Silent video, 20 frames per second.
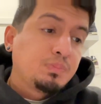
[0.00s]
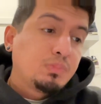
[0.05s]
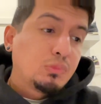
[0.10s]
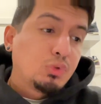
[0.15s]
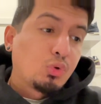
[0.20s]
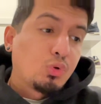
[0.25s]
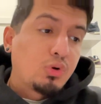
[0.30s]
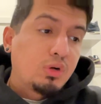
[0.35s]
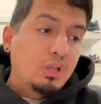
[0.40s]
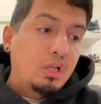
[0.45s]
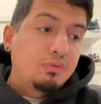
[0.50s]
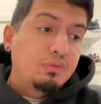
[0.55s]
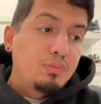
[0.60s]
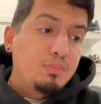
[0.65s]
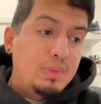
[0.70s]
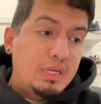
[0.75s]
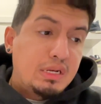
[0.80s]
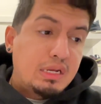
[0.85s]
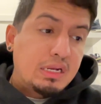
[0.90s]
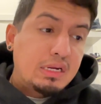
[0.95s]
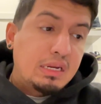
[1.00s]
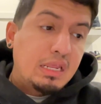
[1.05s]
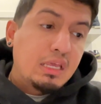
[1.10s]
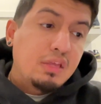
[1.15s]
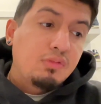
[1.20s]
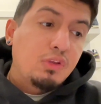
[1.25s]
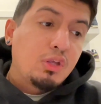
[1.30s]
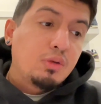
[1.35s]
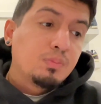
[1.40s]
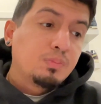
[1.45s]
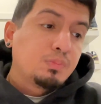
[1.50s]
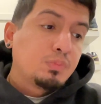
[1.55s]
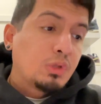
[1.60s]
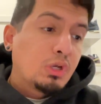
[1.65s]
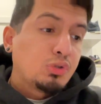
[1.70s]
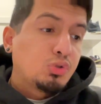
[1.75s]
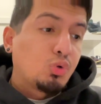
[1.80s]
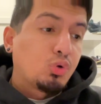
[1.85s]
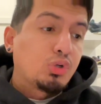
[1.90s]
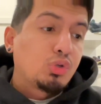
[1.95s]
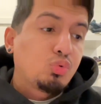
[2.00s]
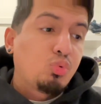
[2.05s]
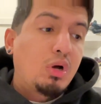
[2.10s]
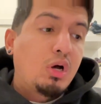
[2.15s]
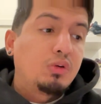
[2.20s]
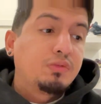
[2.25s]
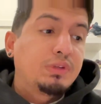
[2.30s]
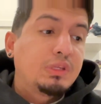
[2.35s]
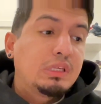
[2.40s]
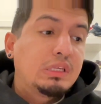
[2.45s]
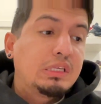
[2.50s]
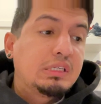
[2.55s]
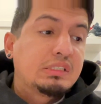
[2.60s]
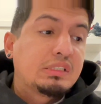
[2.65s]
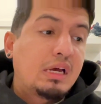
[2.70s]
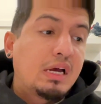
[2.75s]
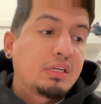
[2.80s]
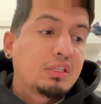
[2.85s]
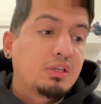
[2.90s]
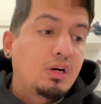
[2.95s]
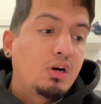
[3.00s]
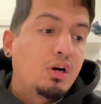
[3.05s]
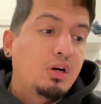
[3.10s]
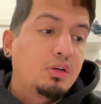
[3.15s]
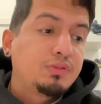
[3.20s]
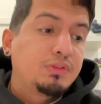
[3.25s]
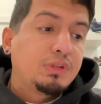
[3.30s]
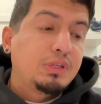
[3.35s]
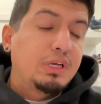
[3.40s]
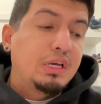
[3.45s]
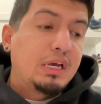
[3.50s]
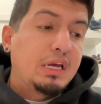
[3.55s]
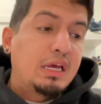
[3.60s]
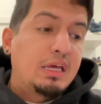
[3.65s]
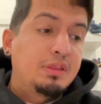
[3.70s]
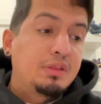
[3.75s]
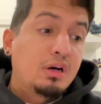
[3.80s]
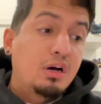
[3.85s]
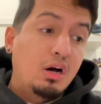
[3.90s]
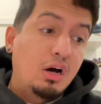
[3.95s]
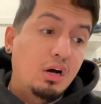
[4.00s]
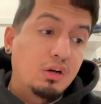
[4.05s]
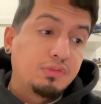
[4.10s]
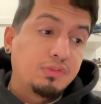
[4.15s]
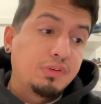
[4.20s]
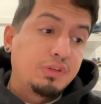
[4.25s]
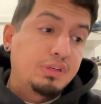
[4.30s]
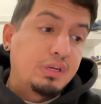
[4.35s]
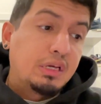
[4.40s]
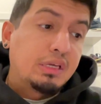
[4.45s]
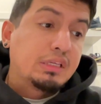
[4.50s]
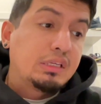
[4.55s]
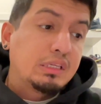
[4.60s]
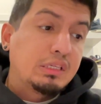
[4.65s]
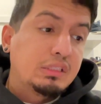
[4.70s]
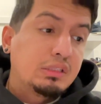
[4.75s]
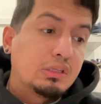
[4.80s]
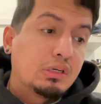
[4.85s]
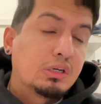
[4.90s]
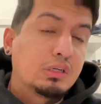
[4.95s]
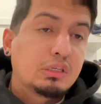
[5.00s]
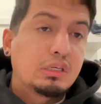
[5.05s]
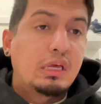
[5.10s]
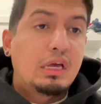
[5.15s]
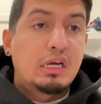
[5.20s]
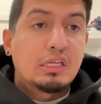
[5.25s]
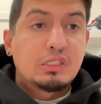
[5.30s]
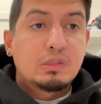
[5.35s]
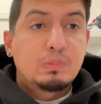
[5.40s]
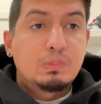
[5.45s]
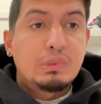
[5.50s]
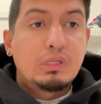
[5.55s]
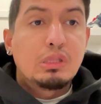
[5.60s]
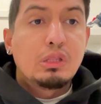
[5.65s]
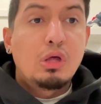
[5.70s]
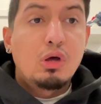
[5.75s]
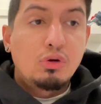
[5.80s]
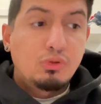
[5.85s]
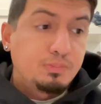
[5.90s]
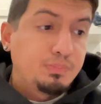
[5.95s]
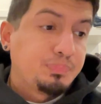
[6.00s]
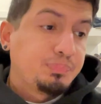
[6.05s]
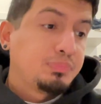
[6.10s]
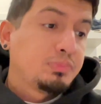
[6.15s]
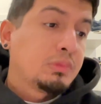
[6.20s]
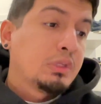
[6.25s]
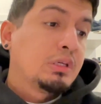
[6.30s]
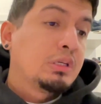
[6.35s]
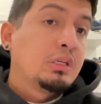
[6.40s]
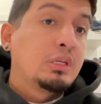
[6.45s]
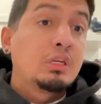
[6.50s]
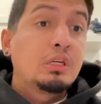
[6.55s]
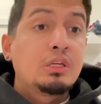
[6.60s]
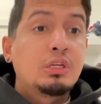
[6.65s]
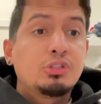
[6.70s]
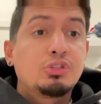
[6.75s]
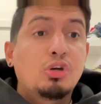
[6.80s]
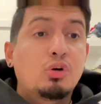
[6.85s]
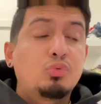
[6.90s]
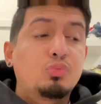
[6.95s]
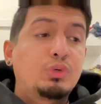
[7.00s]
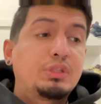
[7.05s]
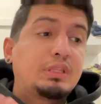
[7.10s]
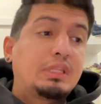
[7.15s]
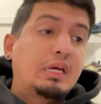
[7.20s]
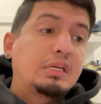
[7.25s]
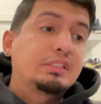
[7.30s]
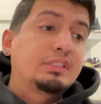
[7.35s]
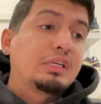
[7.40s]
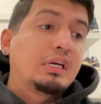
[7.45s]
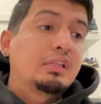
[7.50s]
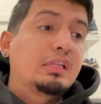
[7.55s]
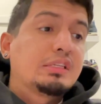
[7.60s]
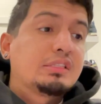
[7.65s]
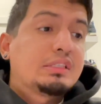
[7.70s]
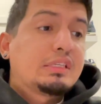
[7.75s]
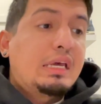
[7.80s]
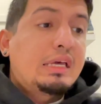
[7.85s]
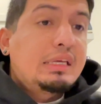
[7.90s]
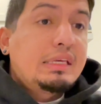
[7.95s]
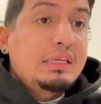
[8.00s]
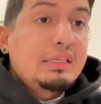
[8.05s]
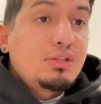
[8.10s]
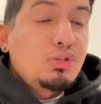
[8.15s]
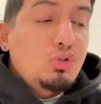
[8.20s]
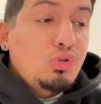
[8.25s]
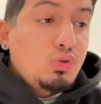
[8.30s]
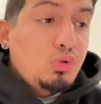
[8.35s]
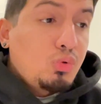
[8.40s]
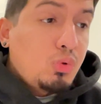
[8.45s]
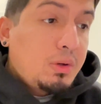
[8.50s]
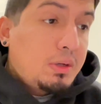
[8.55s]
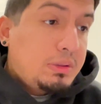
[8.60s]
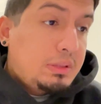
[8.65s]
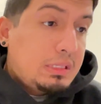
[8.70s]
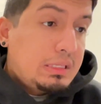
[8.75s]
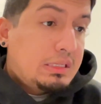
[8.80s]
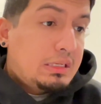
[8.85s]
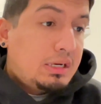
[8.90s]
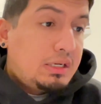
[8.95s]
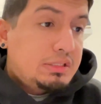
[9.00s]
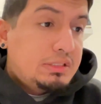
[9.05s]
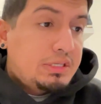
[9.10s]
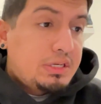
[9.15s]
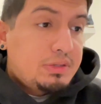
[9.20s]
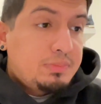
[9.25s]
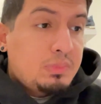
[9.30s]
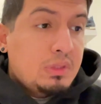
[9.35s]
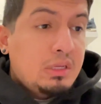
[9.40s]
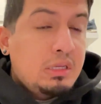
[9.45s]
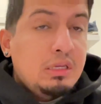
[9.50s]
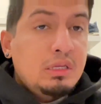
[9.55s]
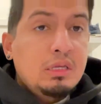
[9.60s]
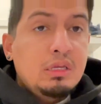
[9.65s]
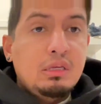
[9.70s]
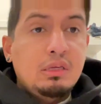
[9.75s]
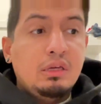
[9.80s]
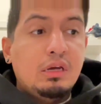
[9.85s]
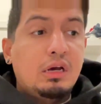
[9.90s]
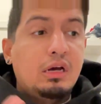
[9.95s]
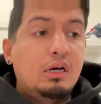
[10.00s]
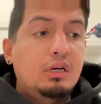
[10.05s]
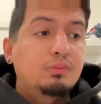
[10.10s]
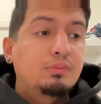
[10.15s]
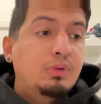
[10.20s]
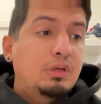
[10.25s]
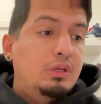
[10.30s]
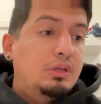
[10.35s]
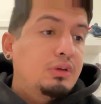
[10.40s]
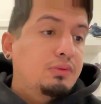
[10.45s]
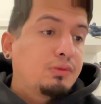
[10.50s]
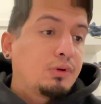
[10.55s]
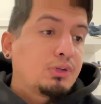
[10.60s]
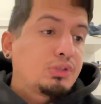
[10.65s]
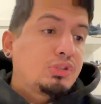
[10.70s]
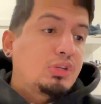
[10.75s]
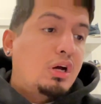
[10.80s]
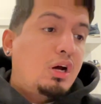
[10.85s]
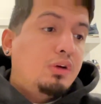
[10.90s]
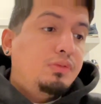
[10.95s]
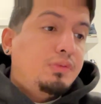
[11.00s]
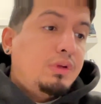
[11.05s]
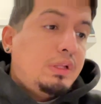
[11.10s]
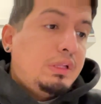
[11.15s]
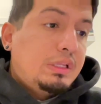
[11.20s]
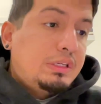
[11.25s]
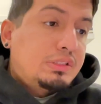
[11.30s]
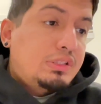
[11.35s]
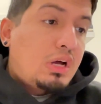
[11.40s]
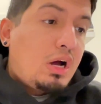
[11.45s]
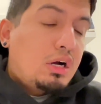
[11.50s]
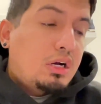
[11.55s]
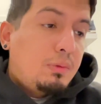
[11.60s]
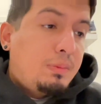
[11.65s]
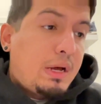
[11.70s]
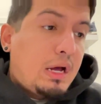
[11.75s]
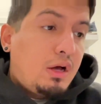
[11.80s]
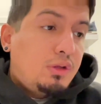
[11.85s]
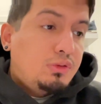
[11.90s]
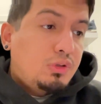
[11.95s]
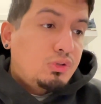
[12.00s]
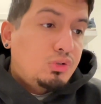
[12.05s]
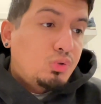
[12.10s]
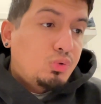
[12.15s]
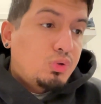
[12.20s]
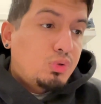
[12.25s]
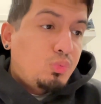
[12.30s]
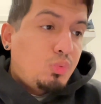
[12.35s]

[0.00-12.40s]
Jordan 11 Midnight Navy, Jordan 12 Eastside Golf, and the Huff Nike Dunk SB Low. So with that said, let's get into the content. First off, let's talk about the Jordan